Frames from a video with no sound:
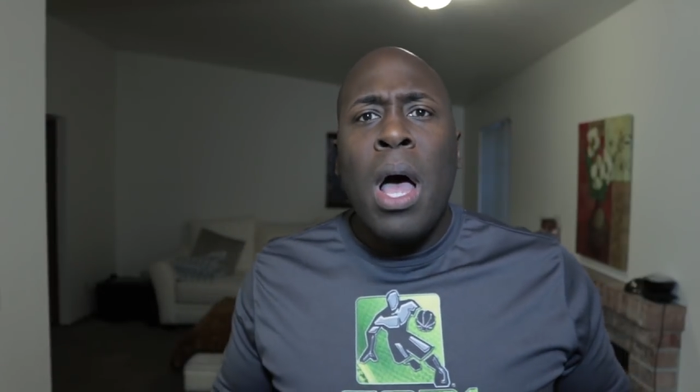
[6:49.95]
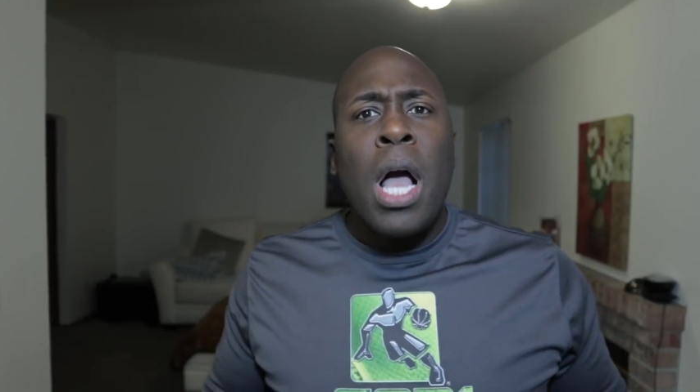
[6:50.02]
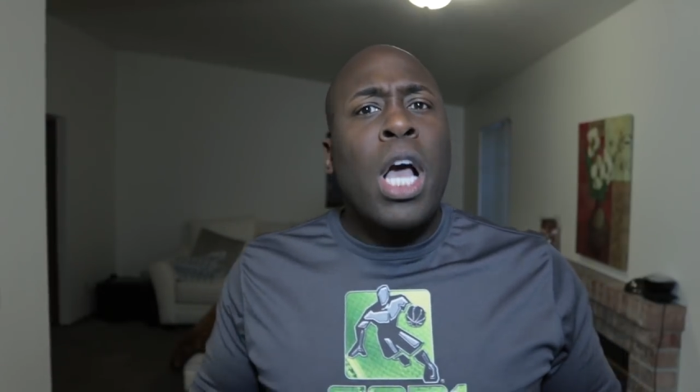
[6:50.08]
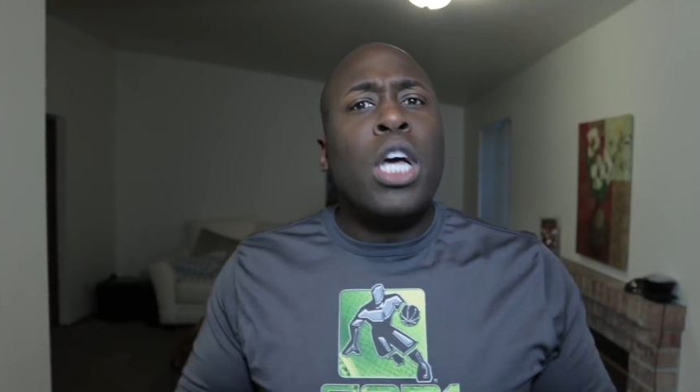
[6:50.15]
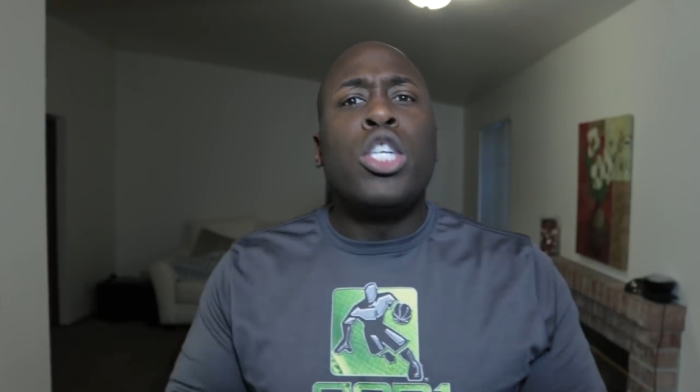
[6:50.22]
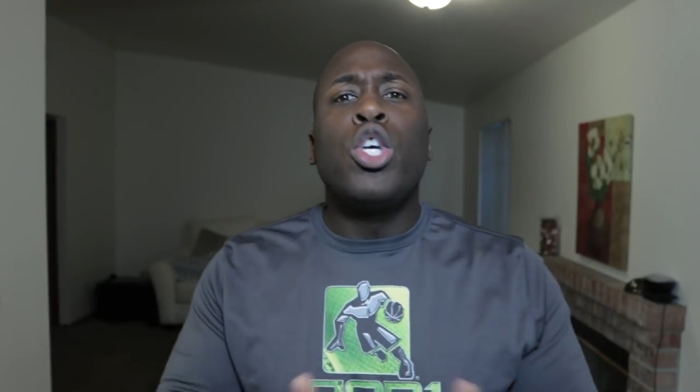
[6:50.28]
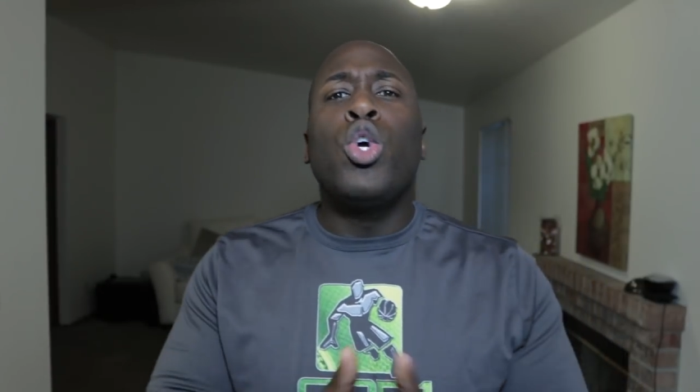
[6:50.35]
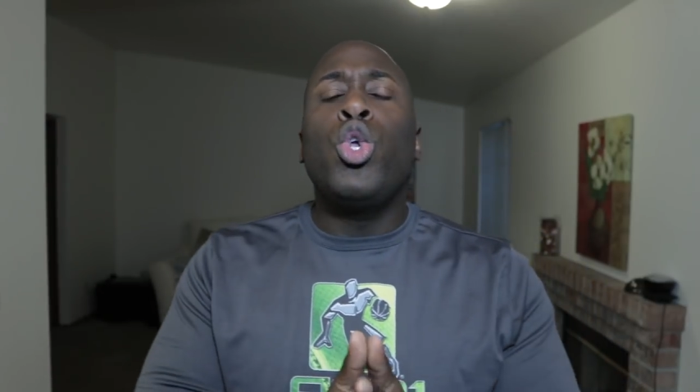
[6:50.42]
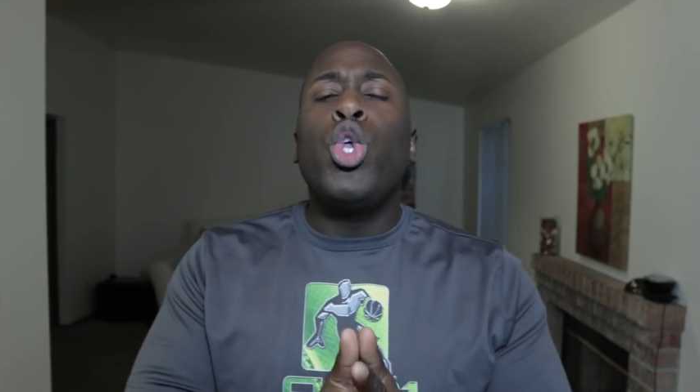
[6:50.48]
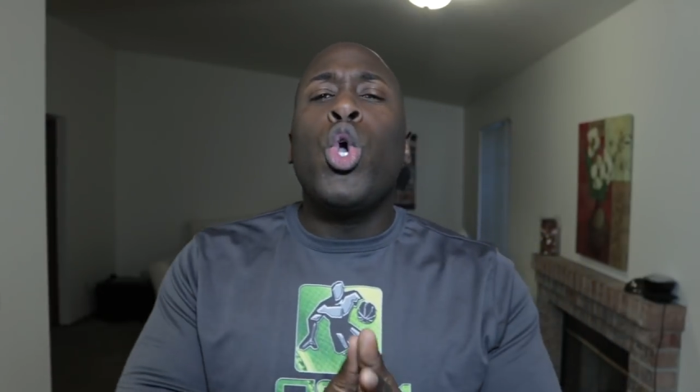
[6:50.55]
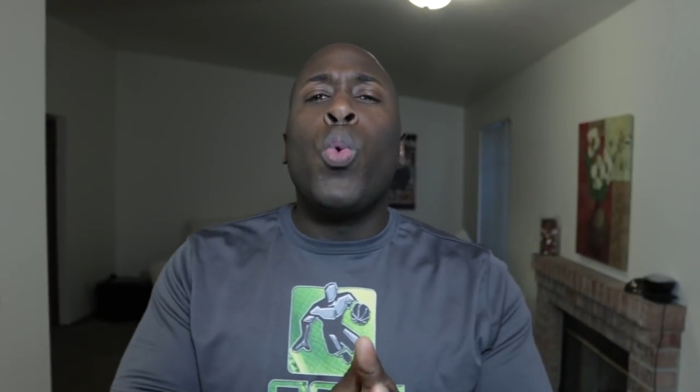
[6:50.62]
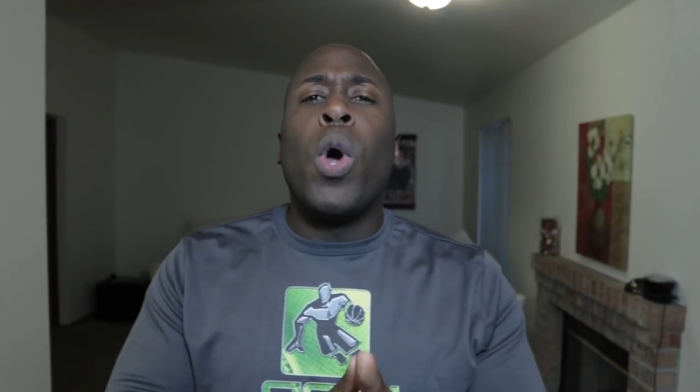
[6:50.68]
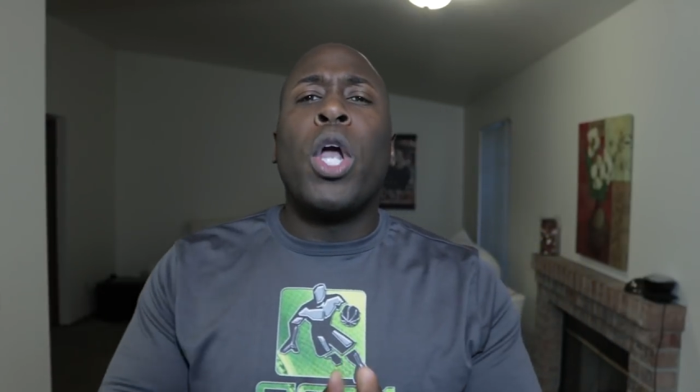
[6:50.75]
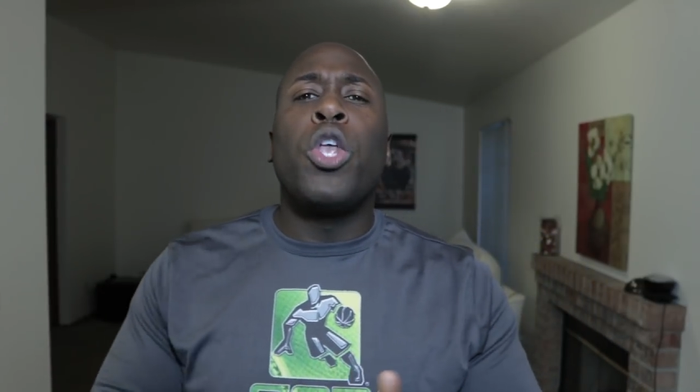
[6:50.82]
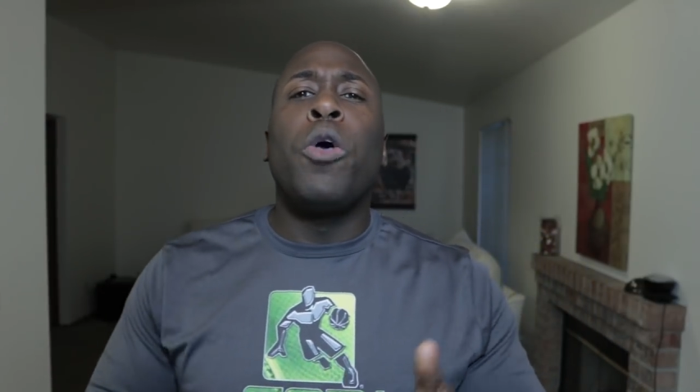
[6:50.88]
Because you,
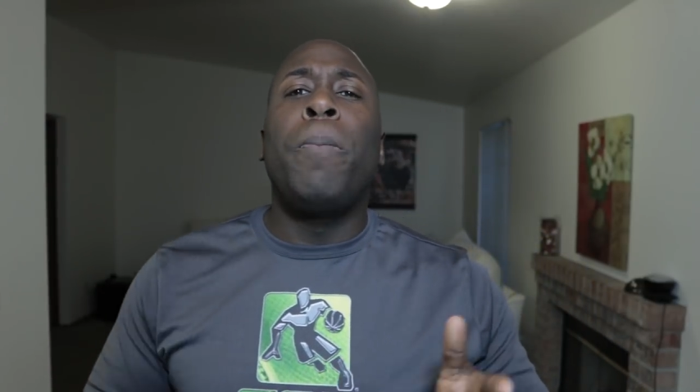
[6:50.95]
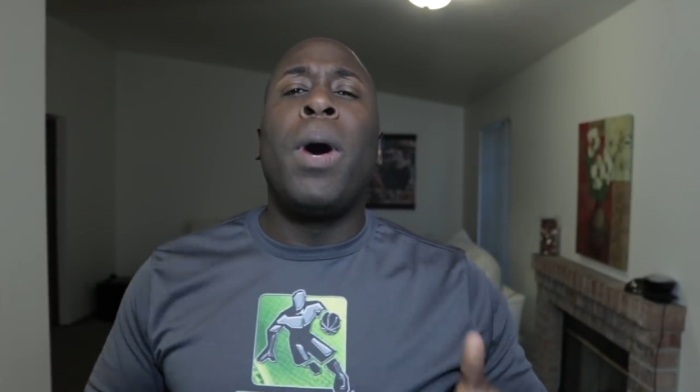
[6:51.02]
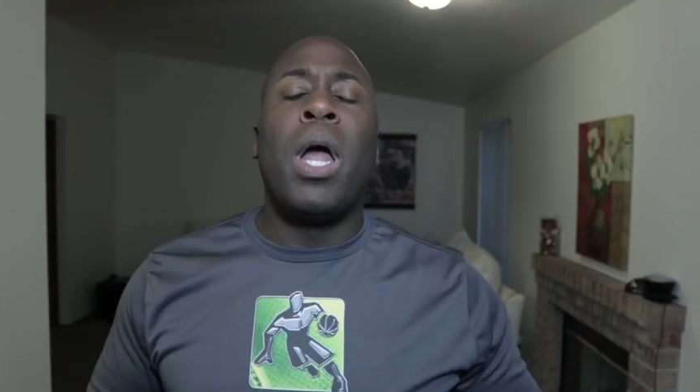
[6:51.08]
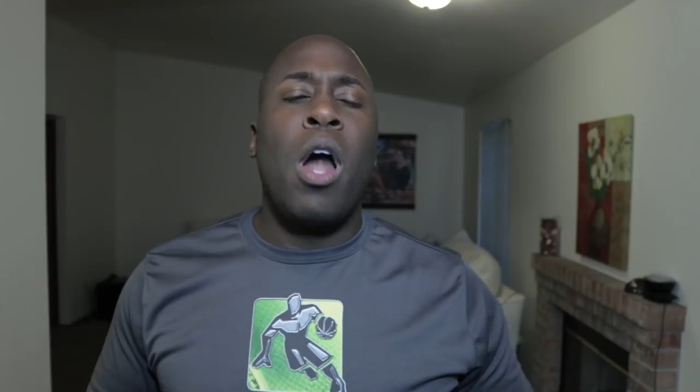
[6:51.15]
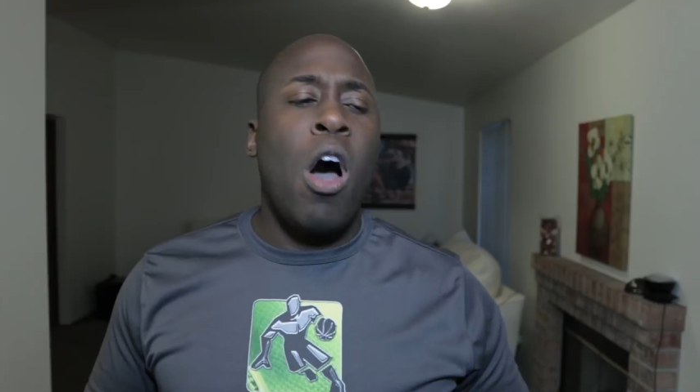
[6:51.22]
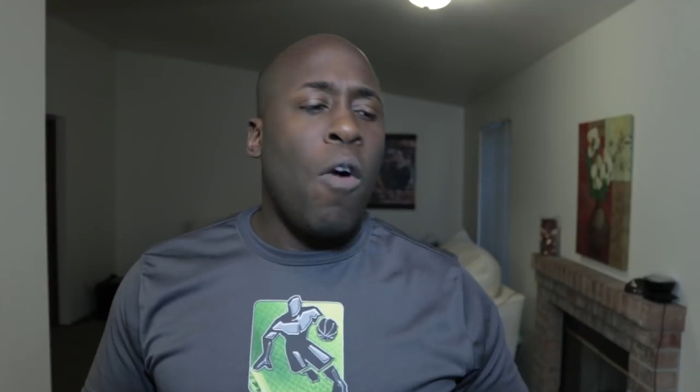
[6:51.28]
you work your butt